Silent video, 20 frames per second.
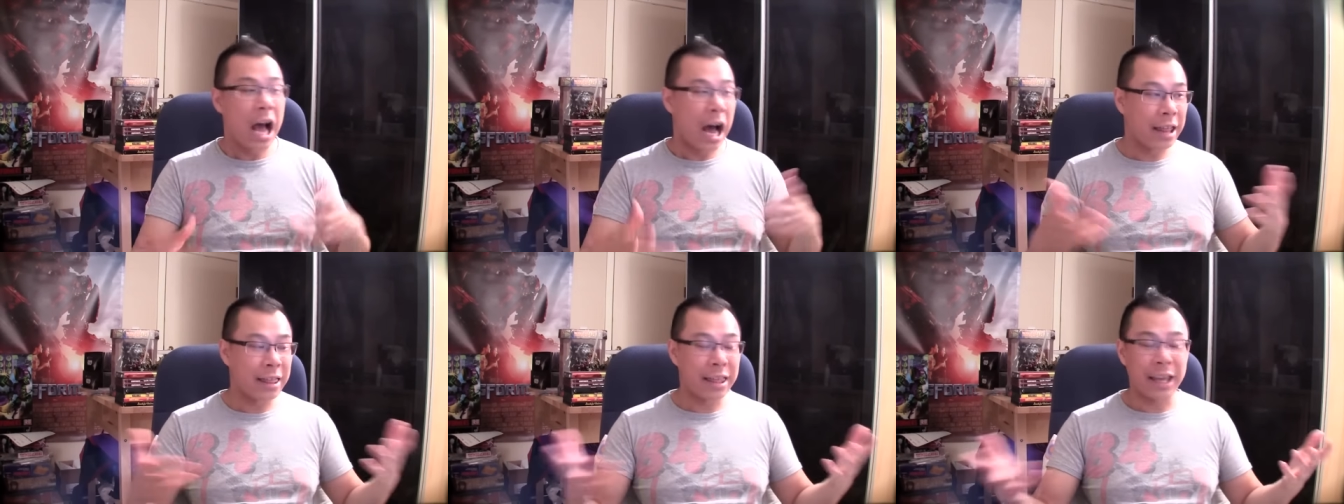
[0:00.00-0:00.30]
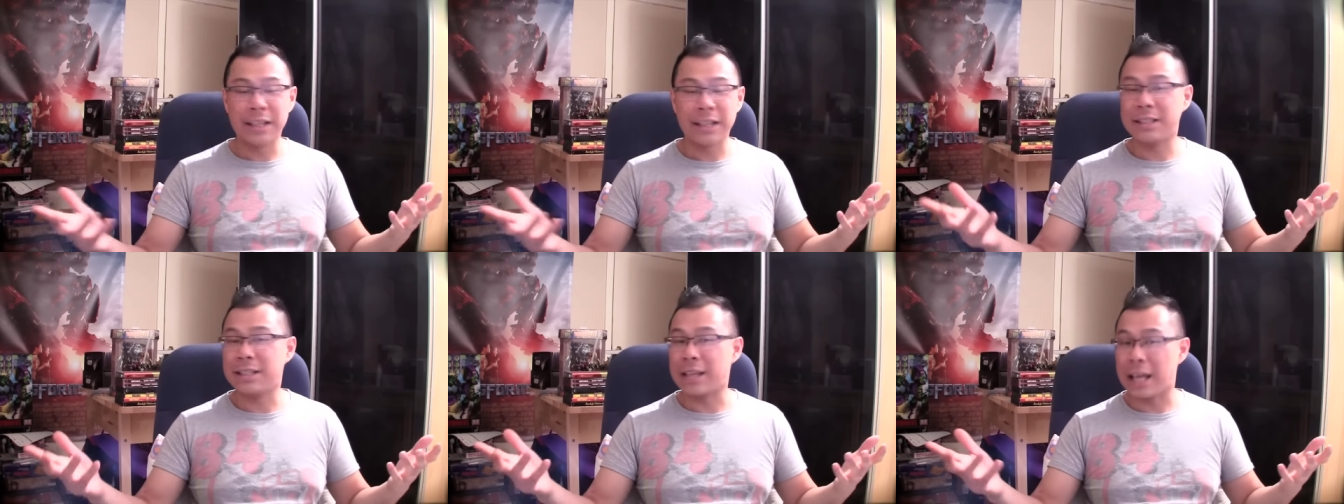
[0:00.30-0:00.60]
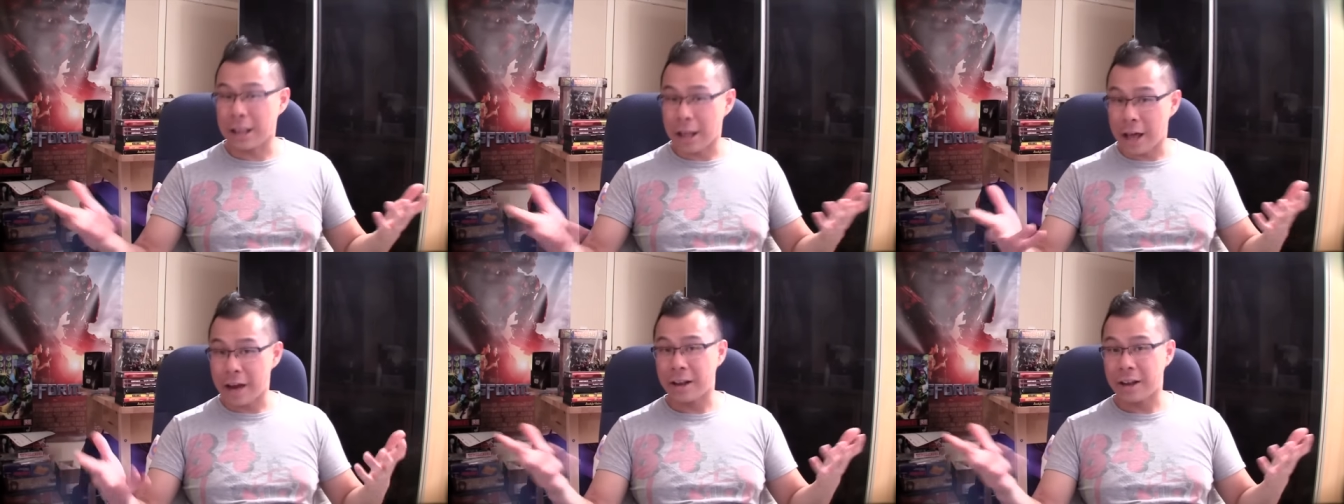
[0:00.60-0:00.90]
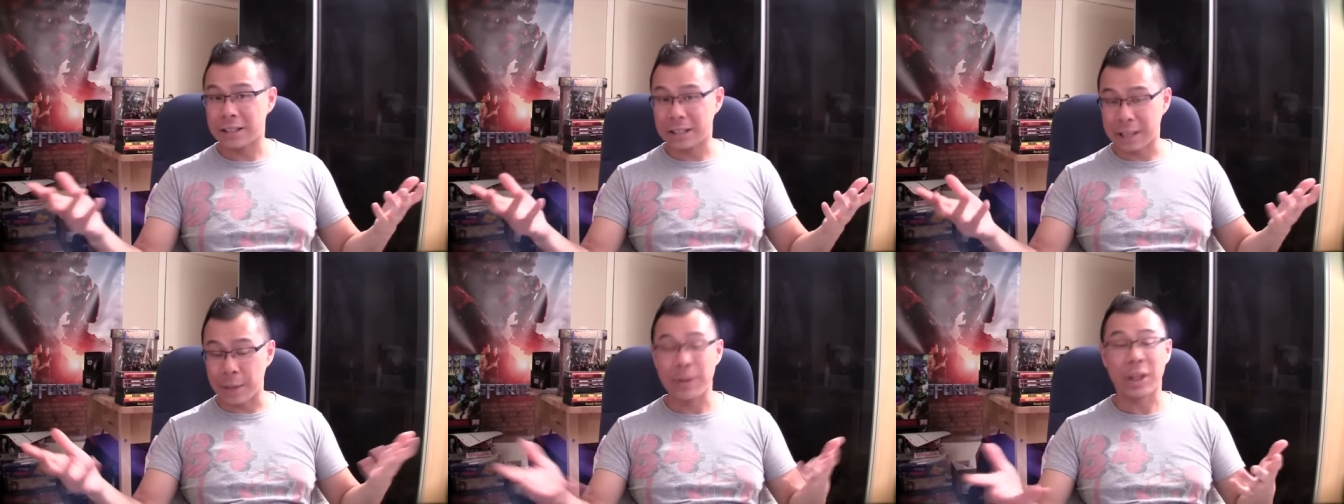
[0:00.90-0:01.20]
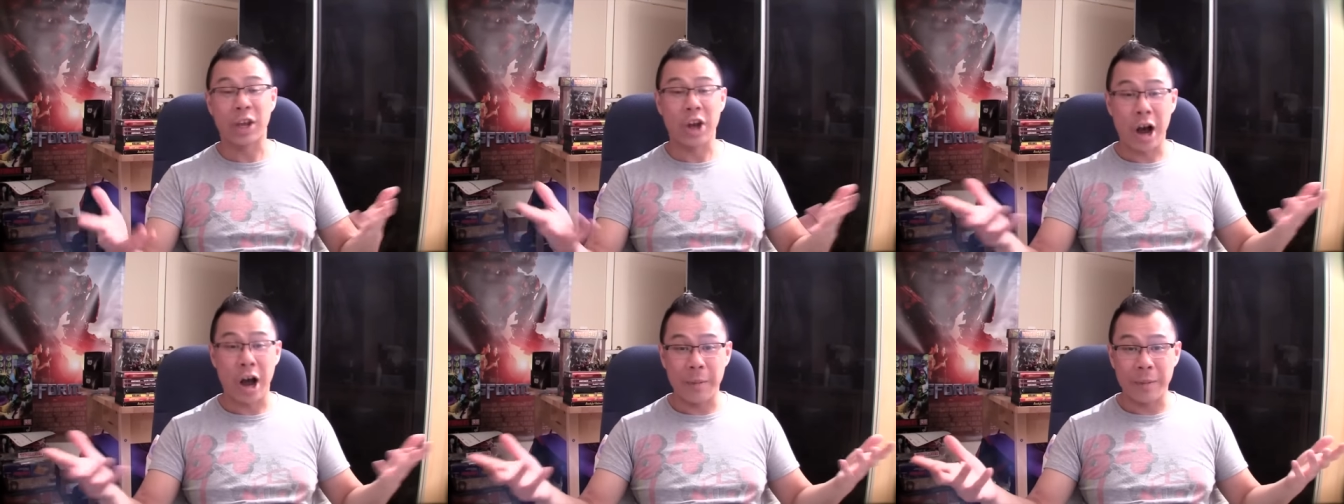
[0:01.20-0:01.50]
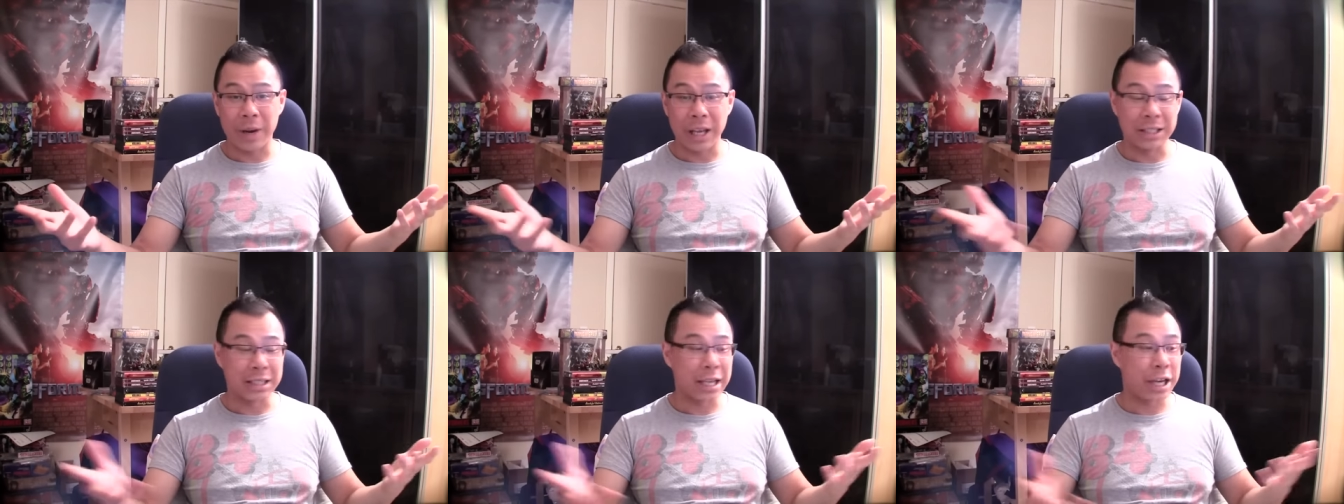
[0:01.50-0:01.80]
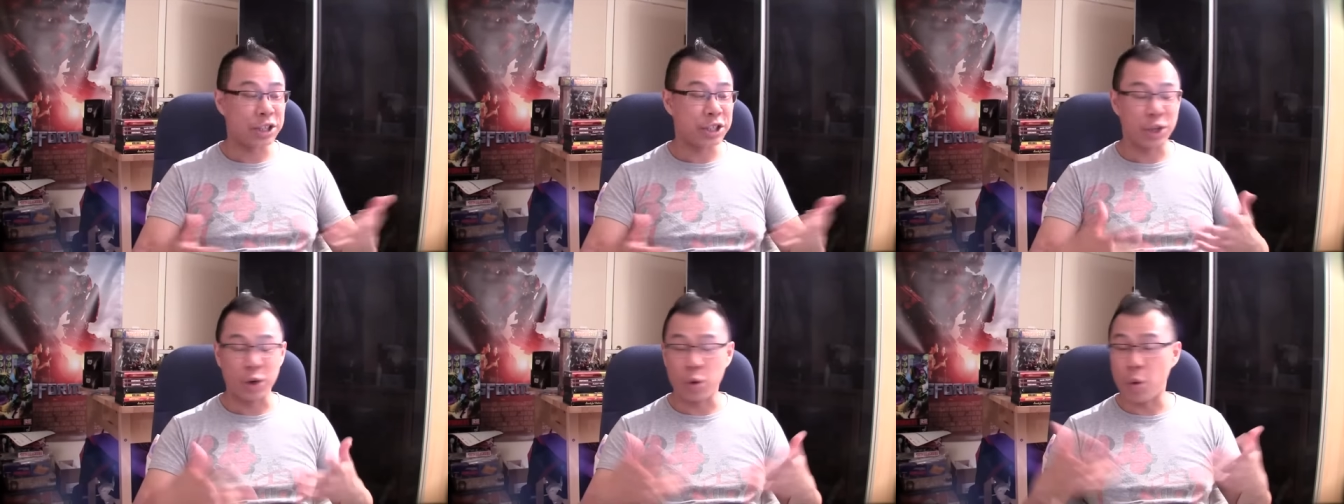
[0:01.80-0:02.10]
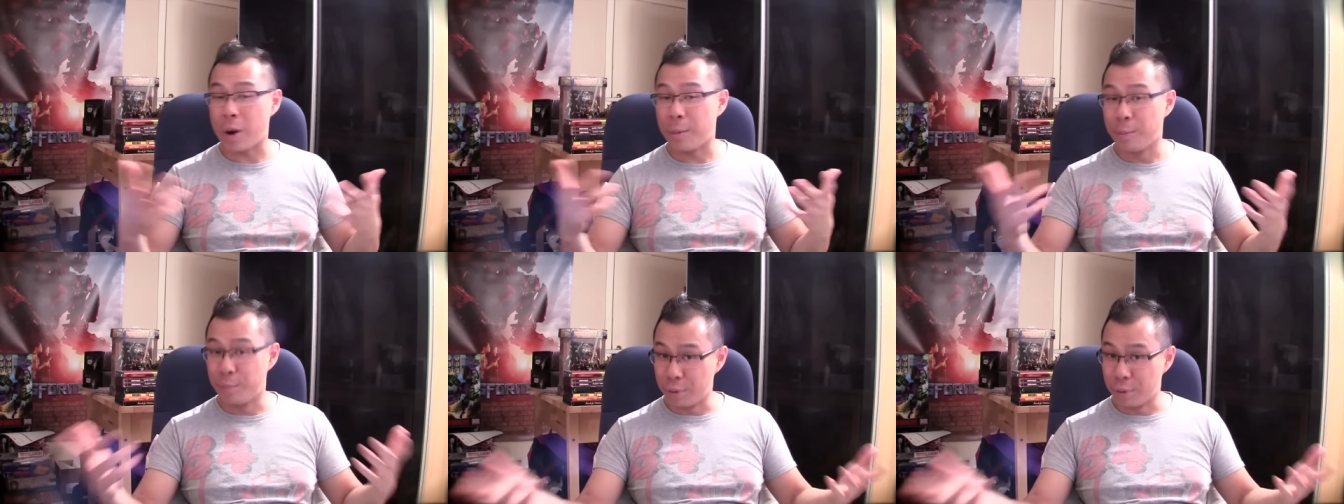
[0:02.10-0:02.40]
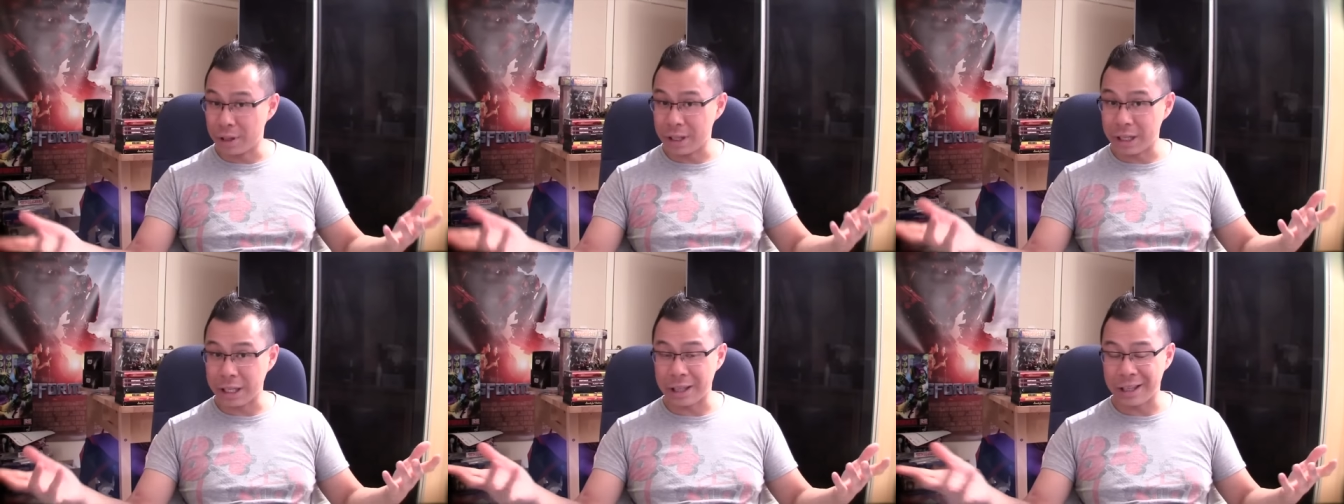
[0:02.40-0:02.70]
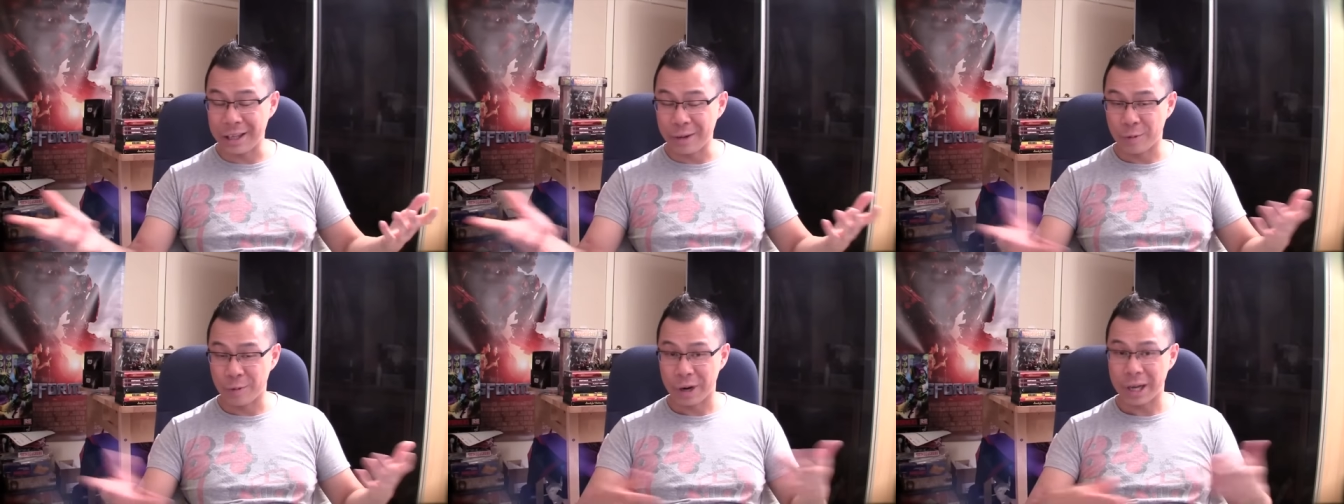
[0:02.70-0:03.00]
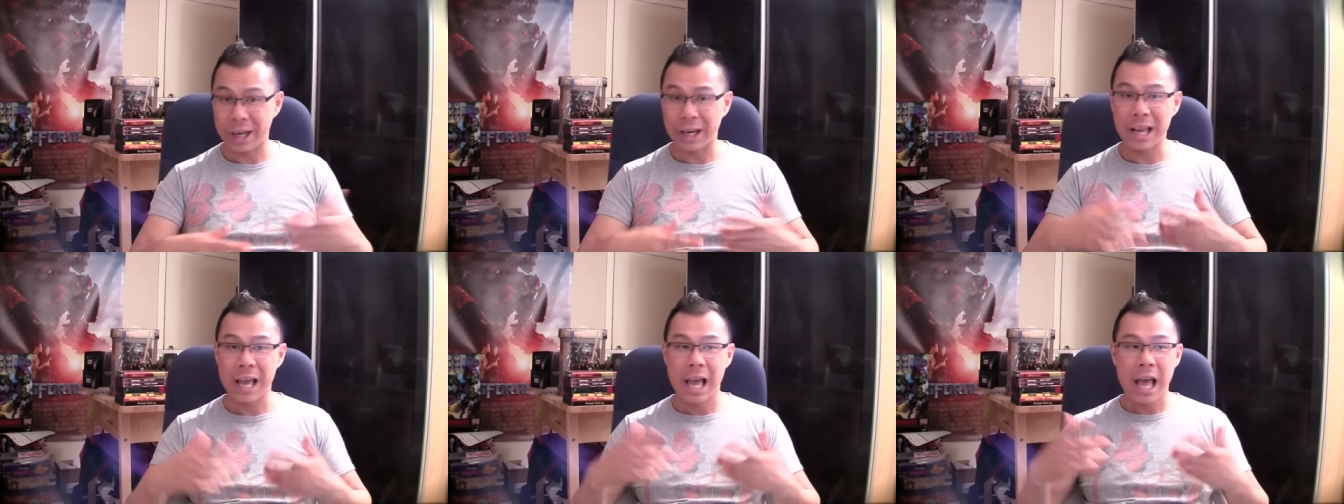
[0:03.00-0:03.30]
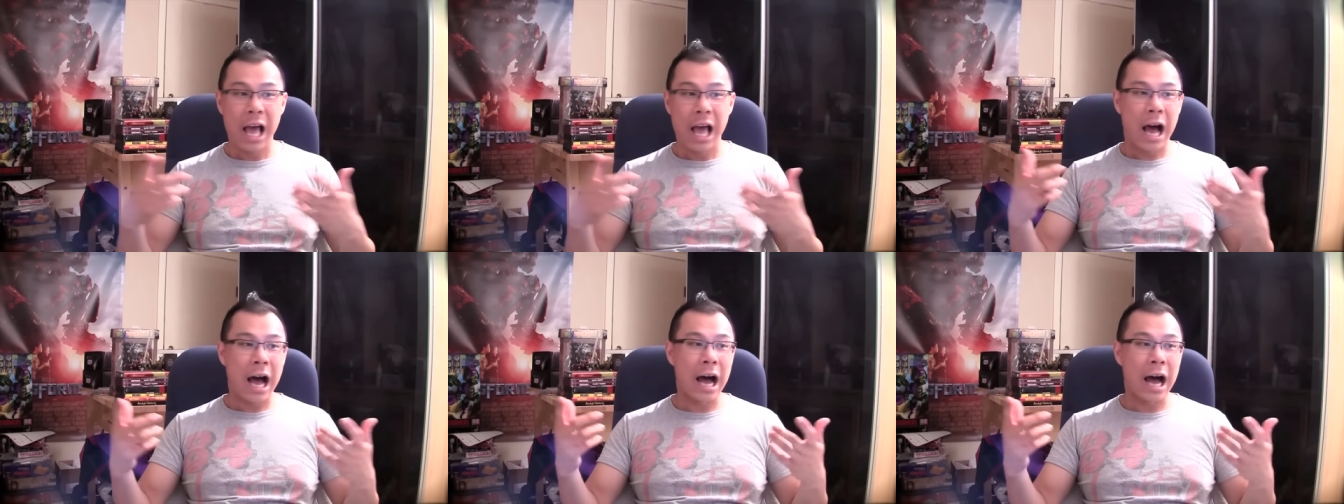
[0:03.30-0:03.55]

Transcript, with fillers: I think a lot of, some of the comedy is actually quite brilliantly written.